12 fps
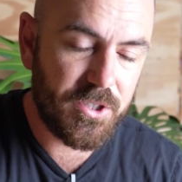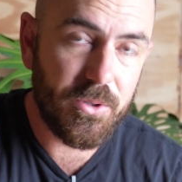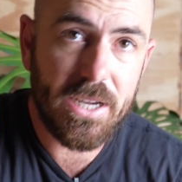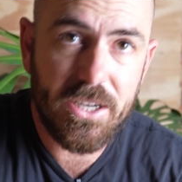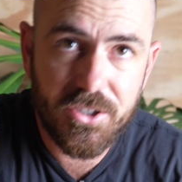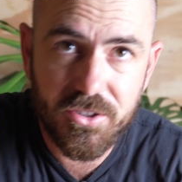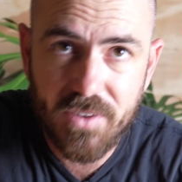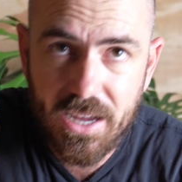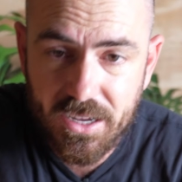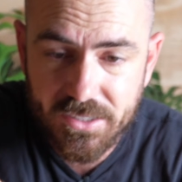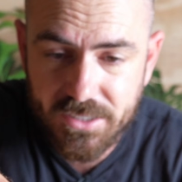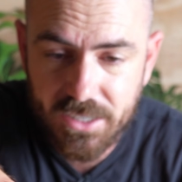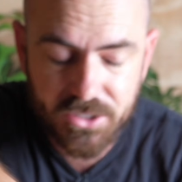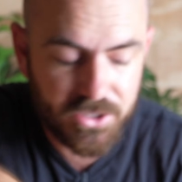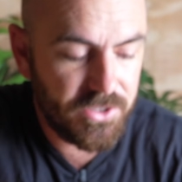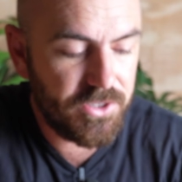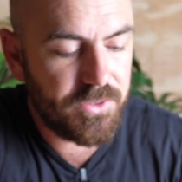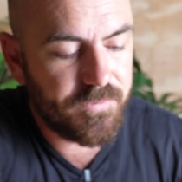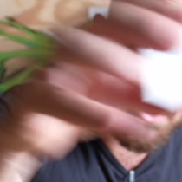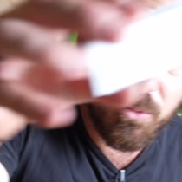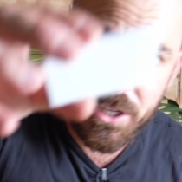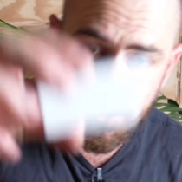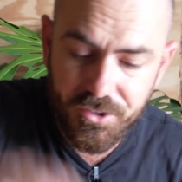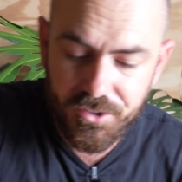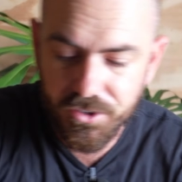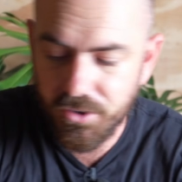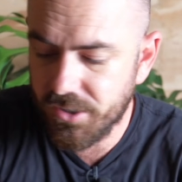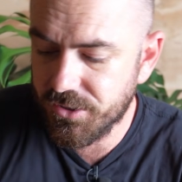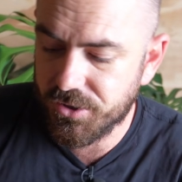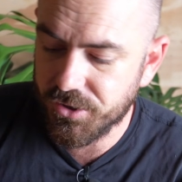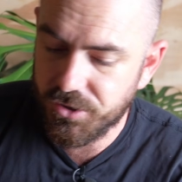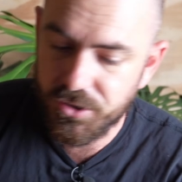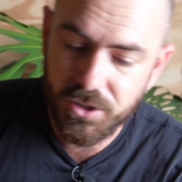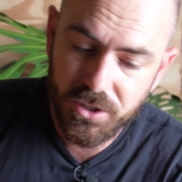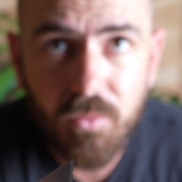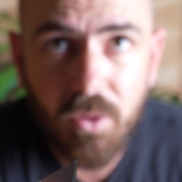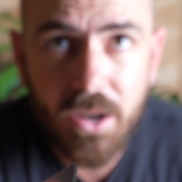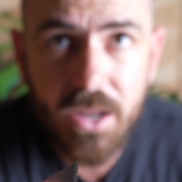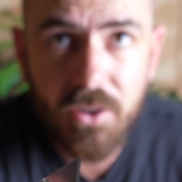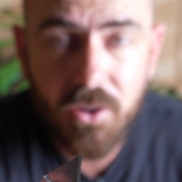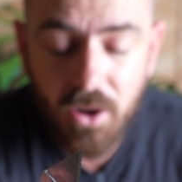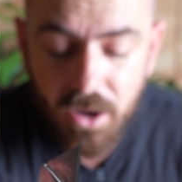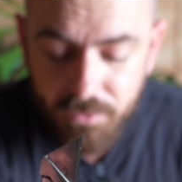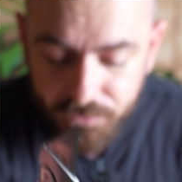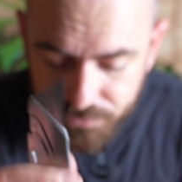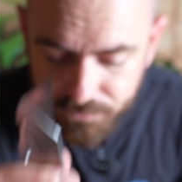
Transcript: To each of our sections, we are just going to run our knife